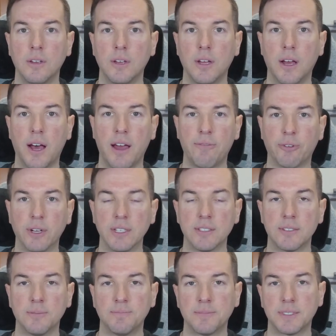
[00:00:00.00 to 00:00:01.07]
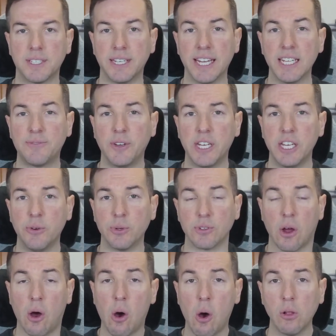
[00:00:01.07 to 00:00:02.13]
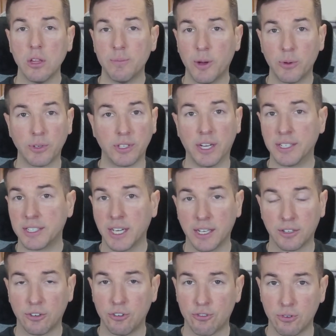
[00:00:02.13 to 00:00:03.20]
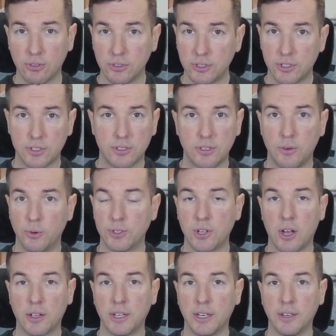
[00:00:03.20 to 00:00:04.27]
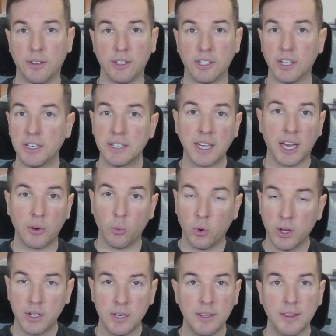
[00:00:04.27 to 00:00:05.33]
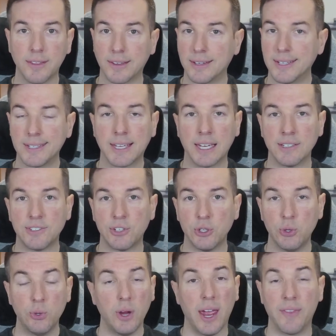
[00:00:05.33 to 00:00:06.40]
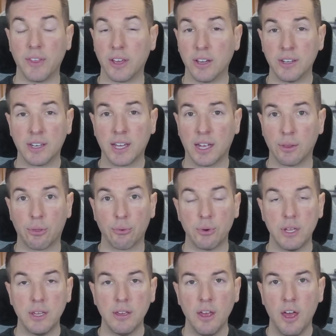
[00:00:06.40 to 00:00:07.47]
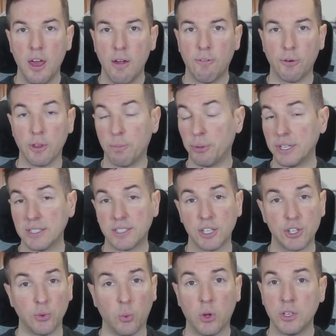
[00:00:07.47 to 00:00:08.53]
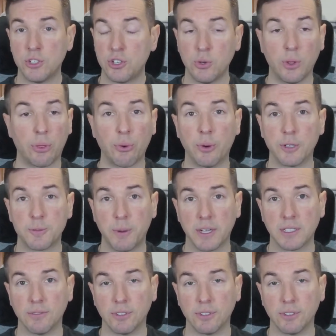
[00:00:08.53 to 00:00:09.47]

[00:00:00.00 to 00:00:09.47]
Hi friends, today's video is all about Guncon controllers. We're talking the Guncon 1, the Guncon 2, and the Guncon 3 for the PlayStation 1, 2, and 3 respectively.